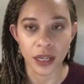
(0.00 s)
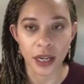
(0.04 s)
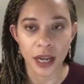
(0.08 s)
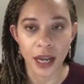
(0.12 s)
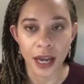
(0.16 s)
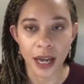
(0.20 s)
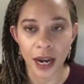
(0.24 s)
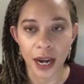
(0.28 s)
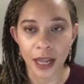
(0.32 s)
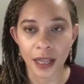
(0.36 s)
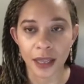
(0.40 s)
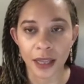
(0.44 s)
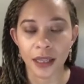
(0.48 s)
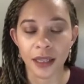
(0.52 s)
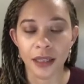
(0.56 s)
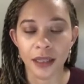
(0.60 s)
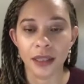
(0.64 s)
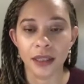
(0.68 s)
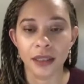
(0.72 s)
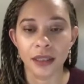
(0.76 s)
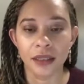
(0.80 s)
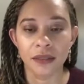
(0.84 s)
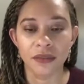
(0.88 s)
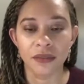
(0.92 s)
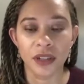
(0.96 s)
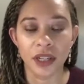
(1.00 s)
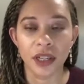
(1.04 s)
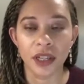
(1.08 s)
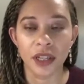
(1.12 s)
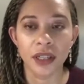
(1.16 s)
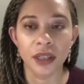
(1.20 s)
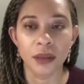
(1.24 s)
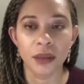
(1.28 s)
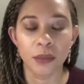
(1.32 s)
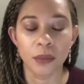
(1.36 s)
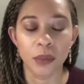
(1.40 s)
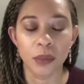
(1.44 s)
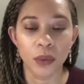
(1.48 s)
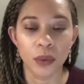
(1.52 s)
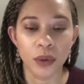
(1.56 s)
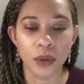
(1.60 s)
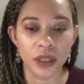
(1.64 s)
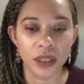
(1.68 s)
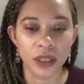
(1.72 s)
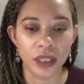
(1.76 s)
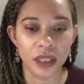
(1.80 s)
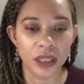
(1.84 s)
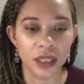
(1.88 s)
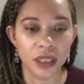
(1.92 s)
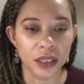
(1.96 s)
And I think that's very important
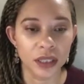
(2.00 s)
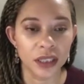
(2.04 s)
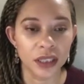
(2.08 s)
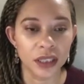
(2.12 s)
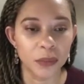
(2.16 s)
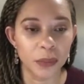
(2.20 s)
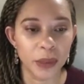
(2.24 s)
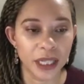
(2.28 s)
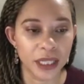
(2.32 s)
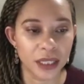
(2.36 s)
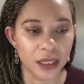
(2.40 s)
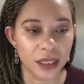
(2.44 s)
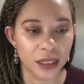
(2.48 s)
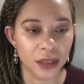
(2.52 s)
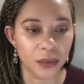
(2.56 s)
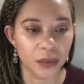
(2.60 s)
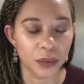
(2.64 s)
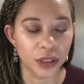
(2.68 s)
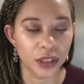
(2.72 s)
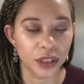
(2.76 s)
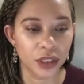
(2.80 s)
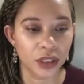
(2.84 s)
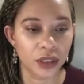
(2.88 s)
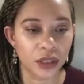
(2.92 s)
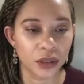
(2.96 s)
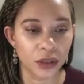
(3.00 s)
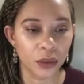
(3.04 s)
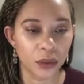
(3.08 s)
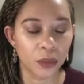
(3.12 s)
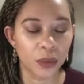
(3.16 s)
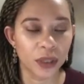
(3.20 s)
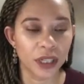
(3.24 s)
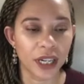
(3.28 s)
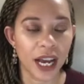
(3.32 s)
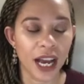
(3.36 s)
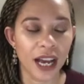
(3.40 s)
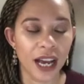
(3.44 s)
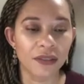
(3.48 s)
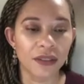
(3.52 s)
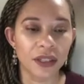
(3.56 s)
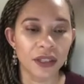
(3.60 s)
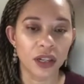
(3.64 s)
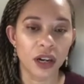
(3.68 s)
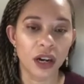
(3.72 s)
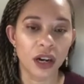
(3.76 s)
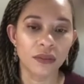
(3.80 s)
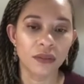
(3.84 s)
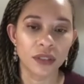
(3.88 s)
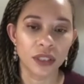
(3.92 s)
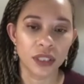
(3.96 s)
in these spaces, particularly when we're having
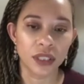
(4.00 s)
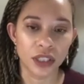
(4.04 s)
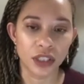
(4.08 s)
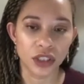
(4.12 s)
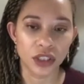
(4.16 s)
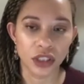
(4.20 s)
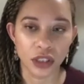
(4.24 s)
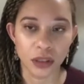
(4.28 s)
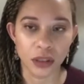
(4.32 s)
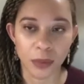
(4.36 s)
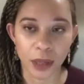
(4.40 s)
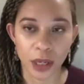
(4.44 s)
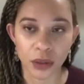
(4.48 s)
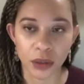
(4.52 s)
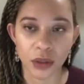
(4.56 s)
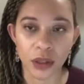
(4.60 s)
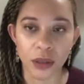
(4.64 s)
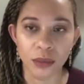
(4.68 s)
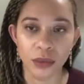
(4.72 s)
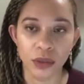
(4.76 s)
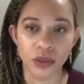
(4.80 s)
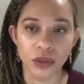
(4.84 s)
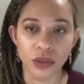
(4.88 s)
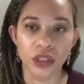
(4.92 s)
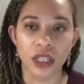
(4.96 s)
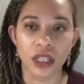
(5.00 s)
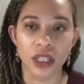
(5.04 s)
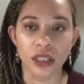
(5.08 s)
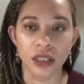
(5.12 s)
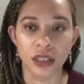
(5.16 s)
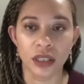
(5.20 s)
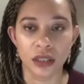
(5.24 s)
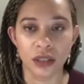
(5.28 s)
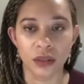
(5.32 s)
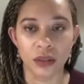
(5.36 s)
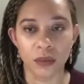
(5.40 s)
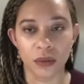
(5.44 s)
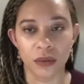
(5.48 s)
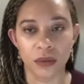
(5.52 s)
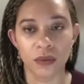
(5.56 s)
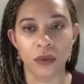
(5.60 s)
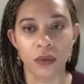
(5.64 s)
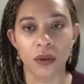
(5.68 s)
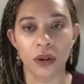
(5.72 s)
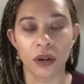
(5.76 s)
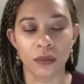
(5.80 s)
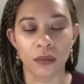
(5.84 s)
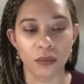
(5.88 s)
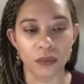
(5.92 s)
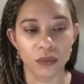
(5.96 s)
conversations about criminal justice
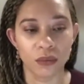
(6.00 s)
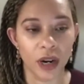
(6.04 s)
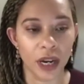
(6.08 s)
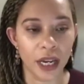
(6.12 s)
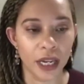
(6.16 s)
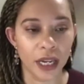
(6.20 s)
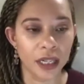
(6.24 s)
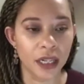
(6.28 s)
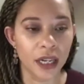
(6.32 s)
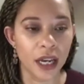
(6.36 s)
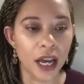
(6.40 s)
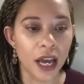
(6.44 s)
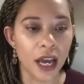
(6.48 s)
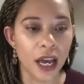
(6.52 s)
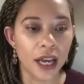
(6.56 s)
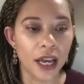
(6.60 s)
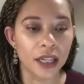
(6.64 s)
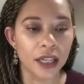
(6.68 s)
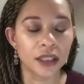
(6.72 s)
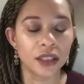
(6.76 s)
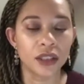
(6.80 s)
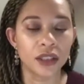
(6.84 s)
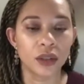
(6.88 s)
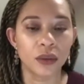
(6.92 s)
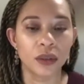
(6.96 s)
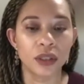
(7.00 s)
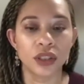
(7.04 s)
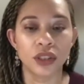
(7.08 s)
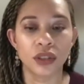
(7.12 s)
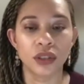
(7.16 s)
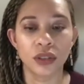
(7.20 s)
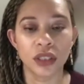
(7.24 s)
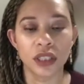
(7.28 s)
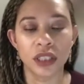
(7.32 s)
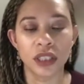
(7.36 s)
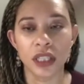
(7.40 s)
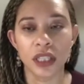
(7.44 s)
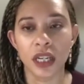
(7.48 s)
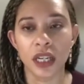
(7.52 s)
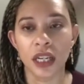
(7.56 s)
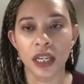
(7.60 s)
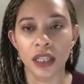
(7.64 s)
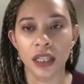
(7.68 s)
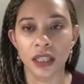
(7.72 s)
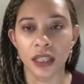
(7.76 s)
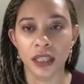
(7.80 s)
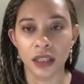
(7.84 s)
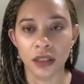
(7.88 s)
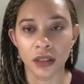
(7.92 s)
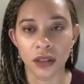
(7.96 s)
reform, right? And so as you were saying,
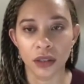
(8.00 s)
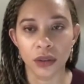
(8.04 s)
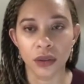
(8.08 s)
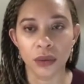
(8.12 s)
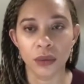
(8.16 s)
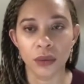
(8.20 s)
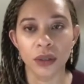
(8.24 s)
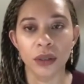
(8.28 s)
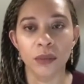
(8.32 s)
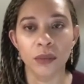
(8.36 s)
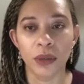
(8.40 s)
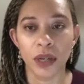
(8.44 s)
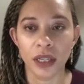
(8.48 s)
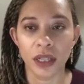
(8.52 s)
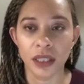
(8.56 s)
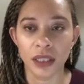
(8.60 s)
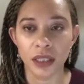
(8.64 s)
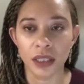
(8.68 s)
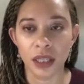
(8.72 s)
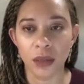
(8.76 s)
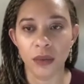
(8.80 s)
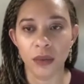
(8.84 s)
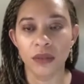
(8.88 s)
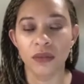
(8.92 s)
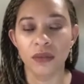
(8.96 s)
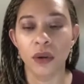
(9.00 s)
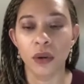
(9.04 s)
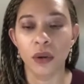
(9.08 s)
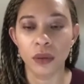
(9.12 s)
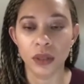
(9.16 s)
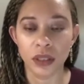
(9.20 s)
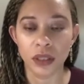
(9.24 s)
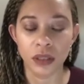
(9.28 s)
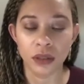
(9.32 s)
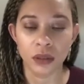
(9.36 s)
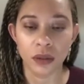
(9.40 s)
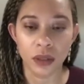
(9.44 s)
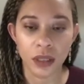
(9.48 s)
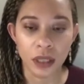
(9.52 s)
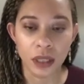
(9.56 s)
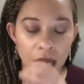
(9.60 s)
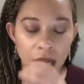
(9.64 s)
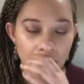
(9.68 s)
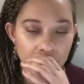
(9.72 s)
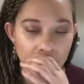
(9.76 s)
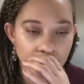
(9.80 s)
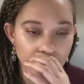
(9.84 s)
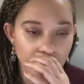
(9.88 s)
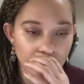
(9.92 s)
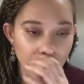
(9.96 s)
like the 3 buckets that we focus on
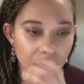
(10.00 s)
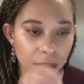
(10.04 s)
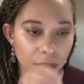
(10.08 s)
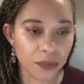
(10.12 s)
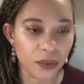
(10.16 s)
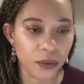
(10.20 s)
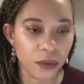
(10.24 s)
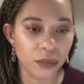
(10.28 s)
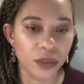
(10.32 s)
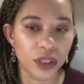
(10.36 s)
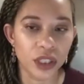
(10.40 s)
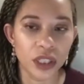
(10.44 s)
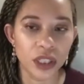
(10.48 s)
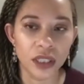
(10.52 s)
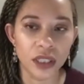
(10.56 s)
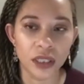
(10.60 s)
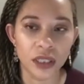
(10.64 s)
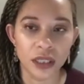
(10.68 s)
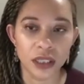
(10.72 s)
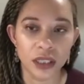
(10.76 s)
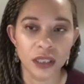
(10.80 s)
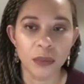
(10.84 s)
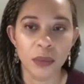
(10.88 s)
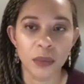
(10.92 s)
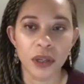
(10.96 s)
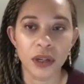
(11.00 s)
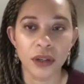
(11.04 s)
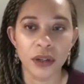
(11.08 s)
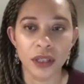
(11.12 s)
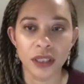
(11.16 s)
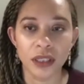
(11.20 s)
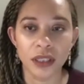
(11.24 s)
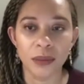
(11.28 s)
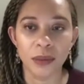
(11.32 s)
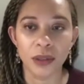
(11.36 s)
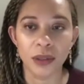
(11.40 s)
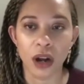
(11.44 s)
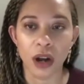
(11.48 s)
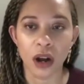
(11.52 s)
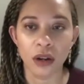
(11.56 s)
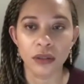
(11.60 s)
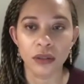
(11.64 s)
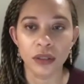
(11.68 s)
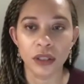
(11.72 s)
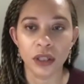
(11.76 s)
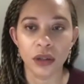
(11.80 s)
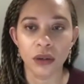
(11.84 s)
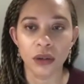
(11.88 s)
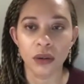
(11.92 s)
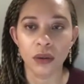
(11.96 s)
came from Jarrett's experience, but
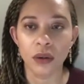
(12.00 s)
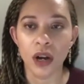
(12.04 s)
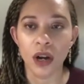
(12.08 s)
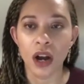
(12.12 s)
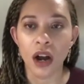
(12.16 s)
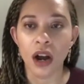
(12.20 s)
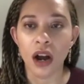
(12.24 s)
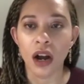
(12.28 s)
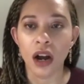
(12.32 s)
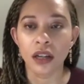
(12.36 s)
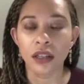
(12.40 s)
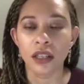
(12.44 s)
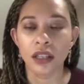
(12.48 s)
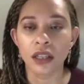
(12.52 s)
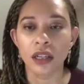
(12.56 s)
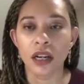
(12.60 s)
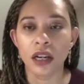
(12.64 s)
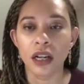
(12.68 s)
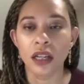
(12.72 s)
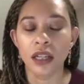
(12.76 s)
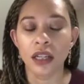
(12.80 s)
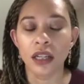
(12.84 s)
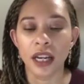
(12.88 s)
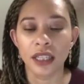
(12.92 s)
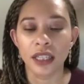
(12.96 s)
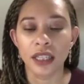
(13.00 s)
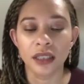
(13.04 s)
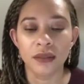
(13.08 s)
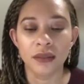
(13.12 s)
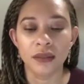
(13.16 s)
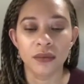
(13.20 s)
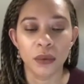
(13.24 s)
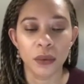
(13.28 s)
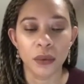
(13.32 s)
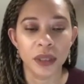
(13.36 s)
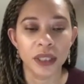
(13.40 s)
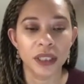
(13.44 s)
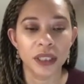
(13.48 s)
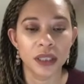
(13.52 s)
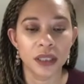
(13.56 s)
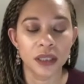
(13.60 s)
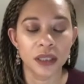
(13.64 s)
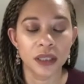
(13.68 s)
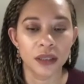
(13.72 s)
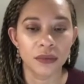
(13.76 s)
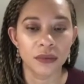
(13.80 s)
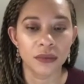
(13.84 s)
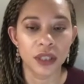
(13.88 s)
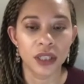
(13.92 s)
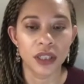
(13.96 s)
also the collective voices
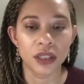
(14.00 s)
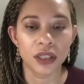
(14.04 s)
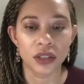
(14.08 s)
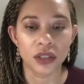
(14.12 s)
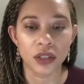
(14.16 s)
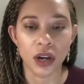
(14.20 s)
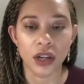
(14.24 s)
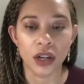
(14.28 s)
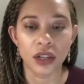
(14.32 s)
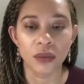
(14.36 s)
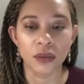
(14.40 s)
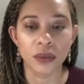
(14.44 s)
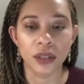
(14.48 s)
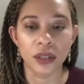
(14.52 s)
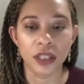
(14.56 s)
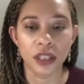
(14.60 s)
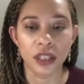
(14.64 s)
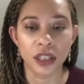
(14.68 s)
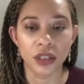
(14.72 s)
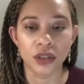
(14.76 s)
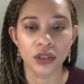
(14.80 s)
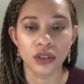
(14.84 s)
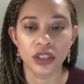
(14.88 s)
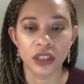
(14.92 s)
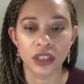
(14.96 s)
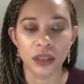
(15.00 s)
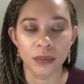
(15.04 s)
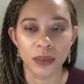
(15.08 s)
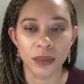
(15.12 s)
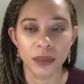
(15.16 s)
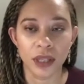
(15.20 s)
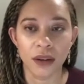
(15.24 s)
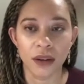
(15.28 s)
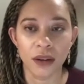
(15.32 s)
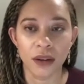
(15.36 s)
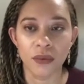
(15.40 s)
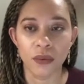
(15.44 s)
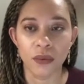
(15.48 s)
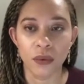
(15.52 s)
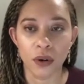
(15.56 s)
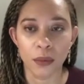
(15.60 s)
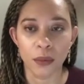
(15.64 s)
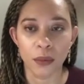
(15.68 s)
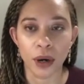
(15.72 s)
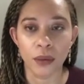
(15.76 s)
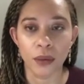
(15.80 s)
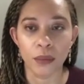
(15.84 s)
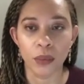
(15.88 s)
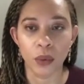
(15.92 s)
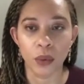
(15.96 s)
of the exoneree leadership that form
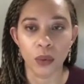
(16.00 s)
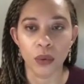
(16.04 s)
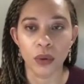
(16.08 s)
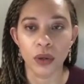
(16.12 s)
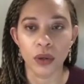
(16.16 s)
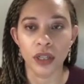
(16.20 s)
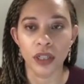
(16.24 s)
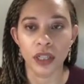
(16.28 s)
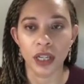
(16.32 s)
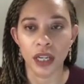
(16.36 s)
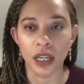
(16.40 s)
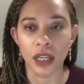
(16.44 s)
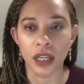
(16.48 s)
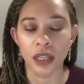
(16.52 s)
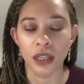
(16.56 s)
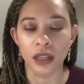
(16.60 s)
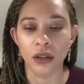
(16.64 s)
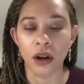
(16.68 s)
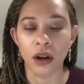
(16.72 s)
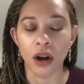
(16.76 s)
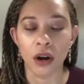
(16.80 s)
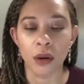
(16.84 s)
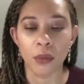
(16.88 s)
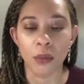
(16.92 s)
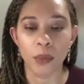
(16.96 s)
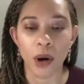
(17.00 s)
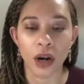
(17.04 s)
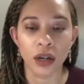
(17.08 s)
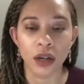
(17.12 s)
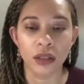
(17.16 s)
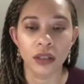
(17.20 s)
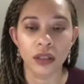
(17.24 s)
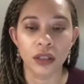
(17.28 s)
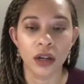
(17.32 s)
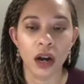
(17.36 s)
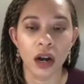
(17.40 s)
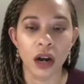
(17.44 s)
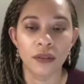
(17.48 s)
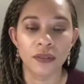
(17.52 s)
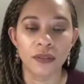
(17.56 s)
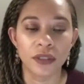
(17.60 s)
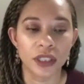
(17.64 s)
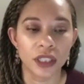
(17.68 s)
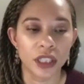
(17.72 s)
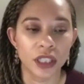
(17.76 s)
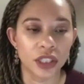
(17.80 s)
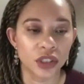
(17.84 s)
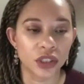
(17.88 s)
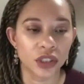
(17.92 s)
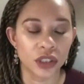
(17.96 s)
our board and are part of the
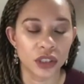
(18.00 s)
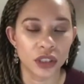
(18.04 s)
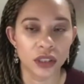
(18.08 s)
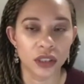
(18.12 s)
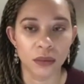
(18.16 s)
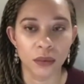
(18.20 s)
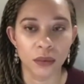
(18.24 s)
conversations and